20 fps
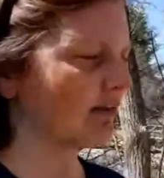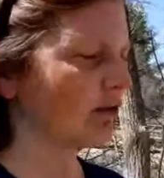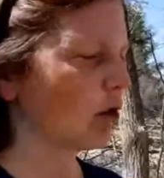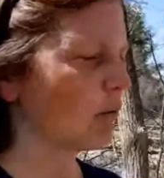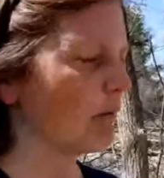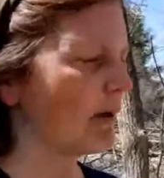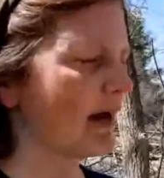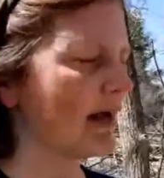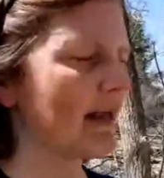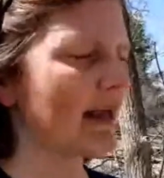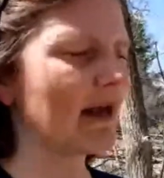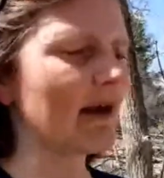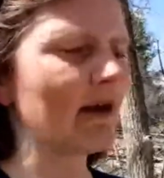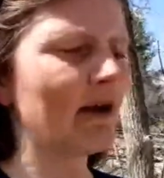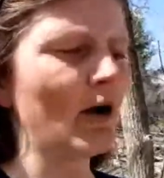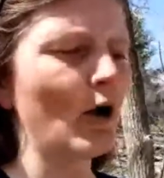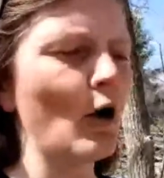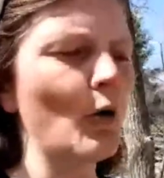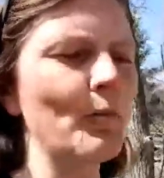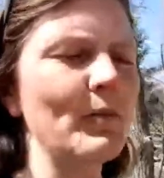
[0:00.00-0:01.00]
So by
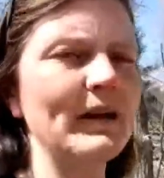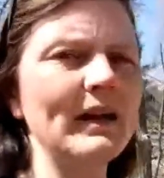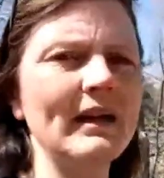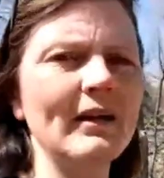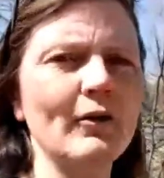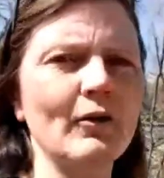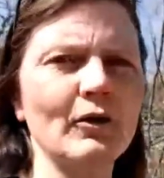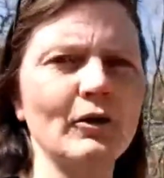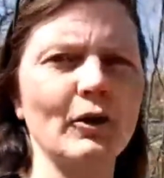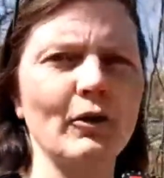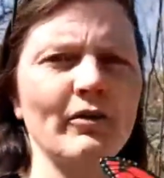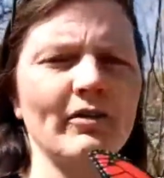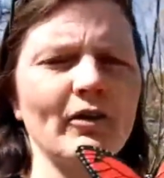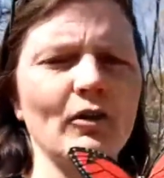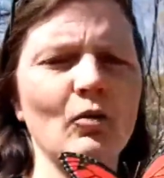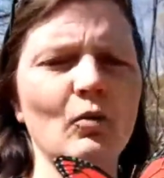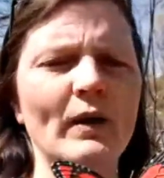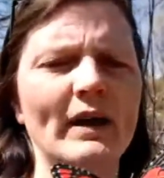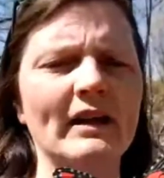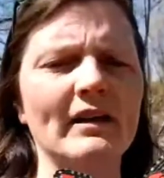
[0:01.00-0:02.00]
opening or closing
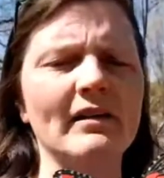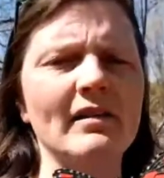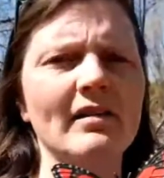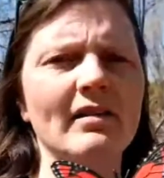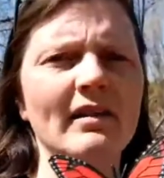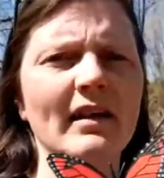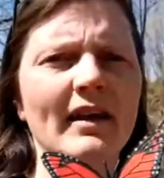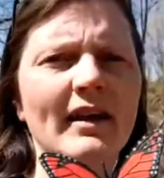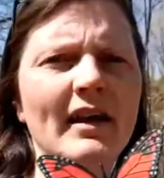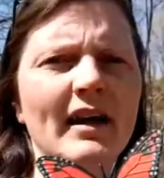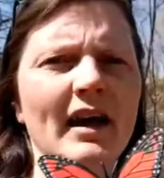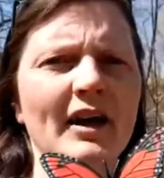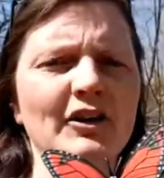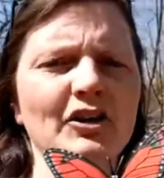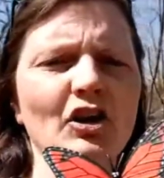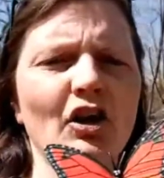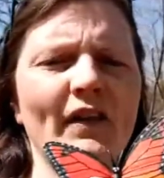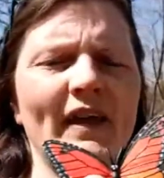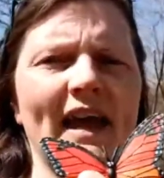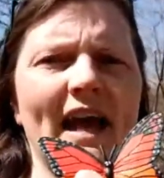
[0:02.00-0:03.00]
the wings
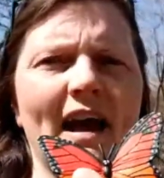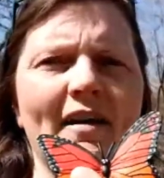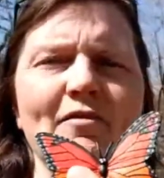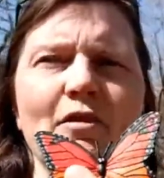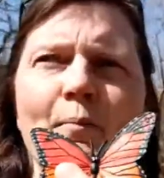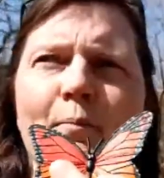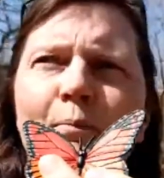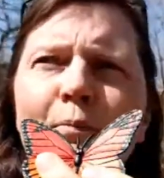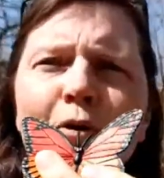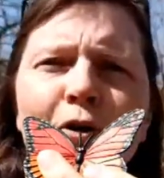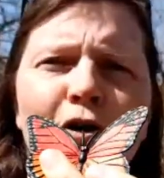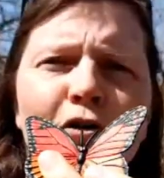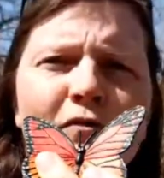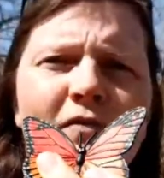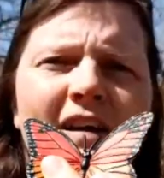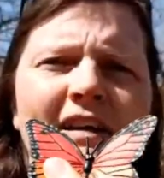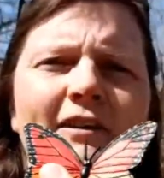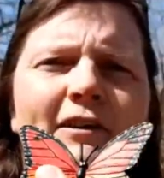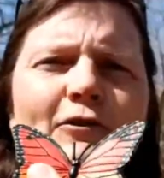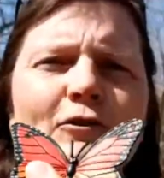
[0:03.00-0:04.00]
until they have the
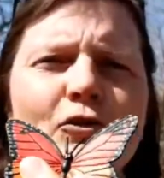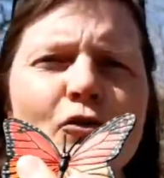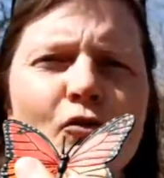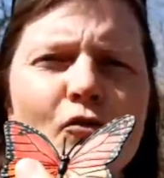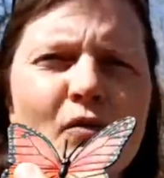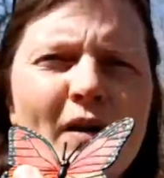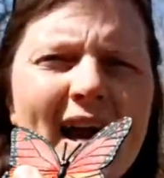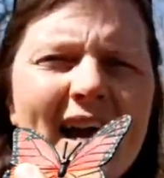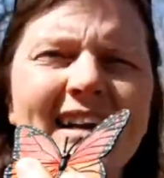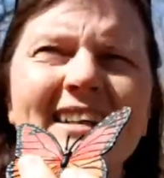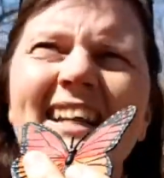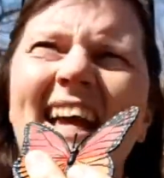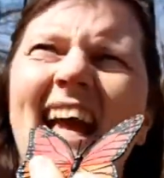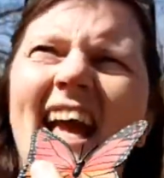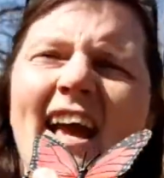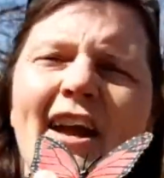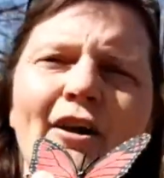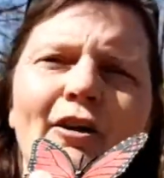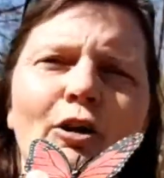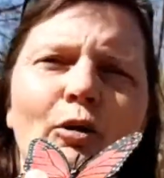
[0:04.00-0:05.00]
perfect direct
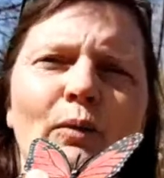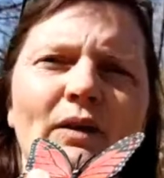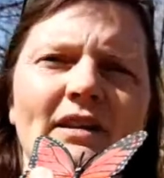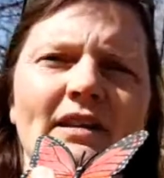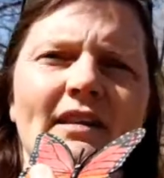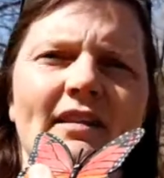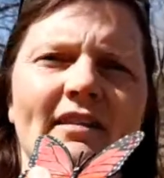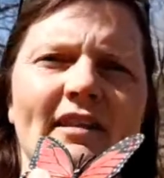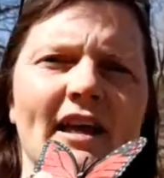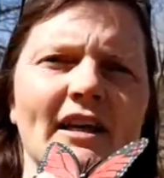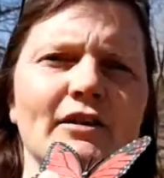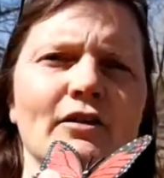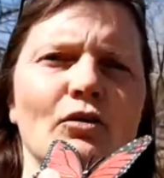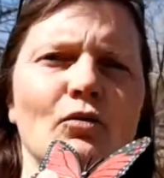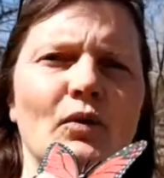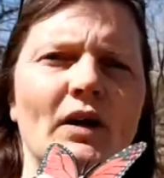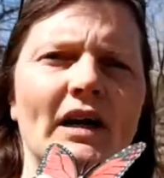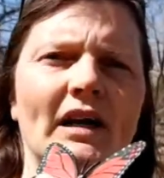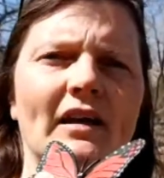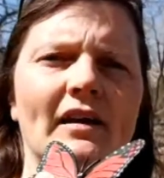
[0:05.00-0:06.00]
angle with the sun's
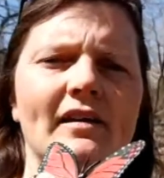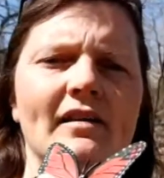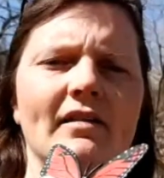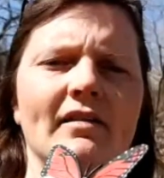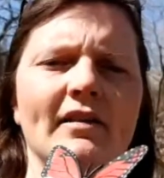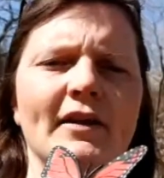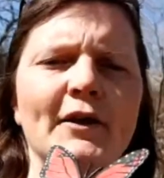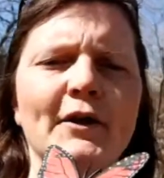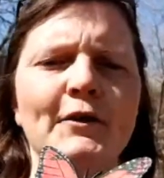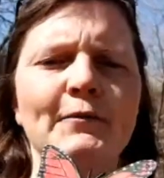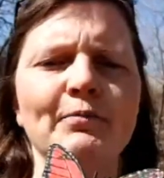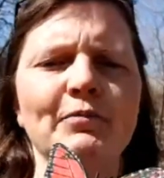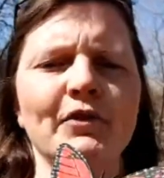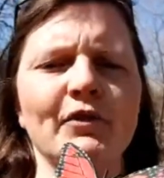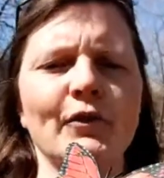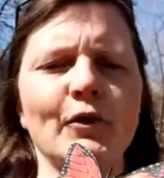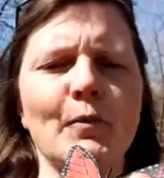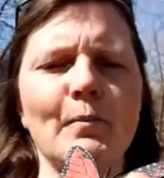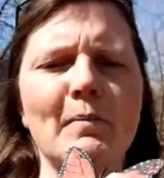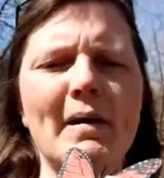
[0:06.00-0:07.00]
rays,
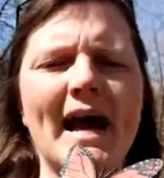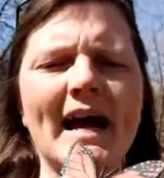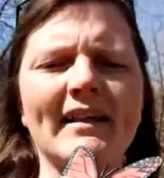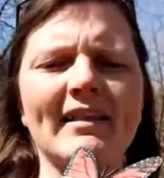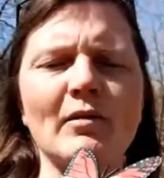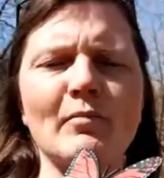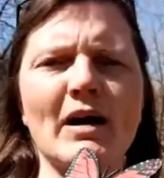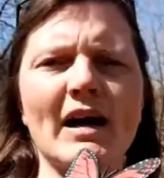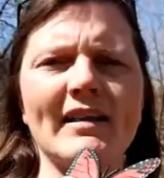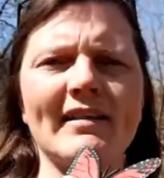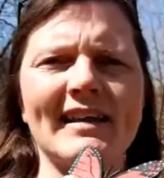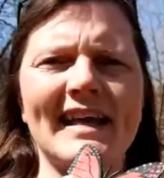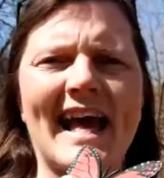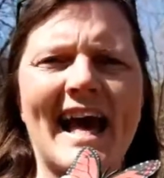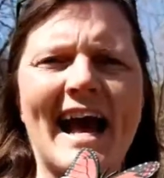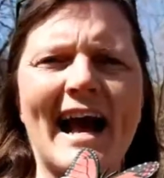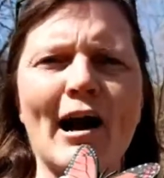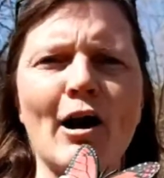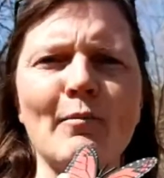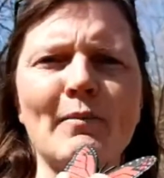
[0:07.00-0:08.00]
so they're maximizing
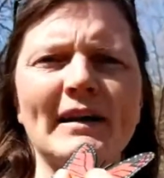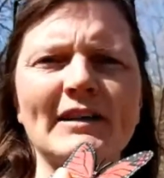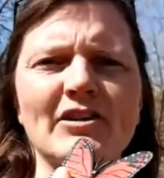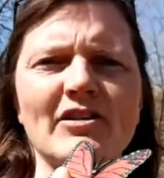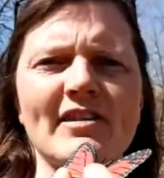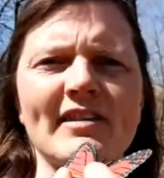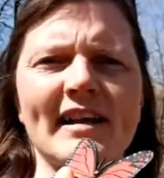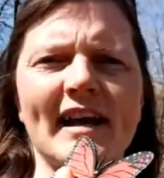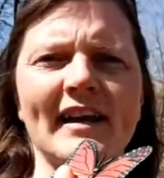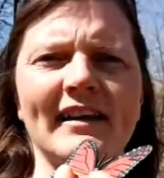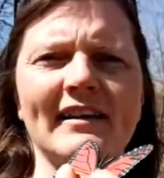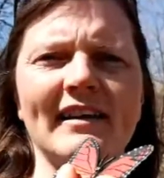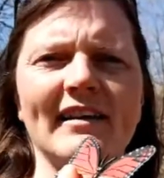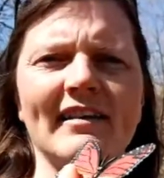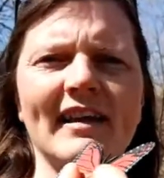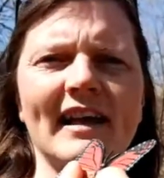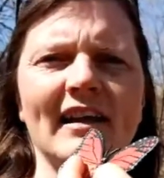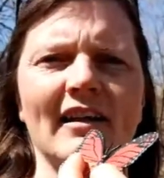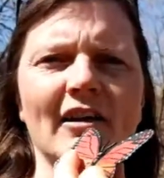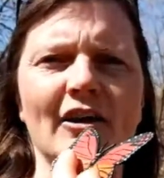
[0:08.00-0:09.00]
how much sun
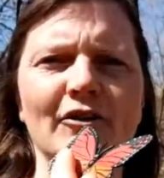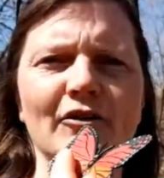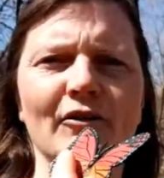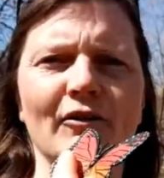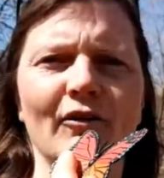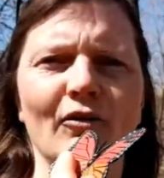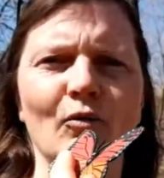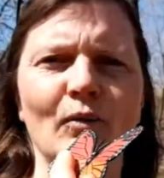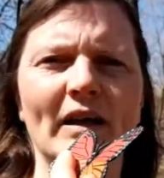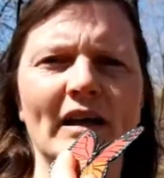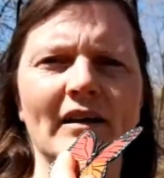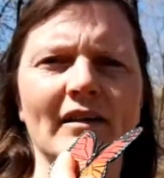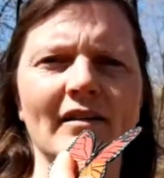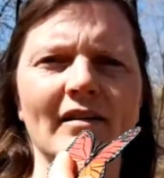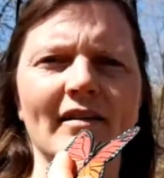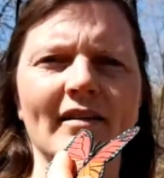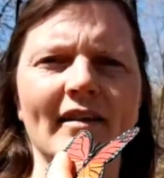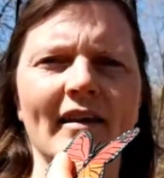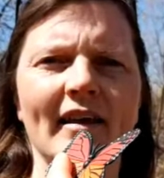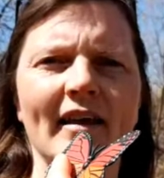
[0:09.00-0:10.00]
is getting onto those
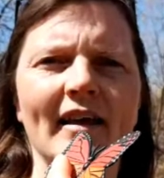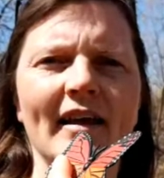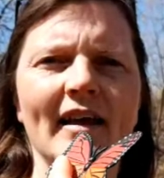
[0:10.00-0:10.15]
wings,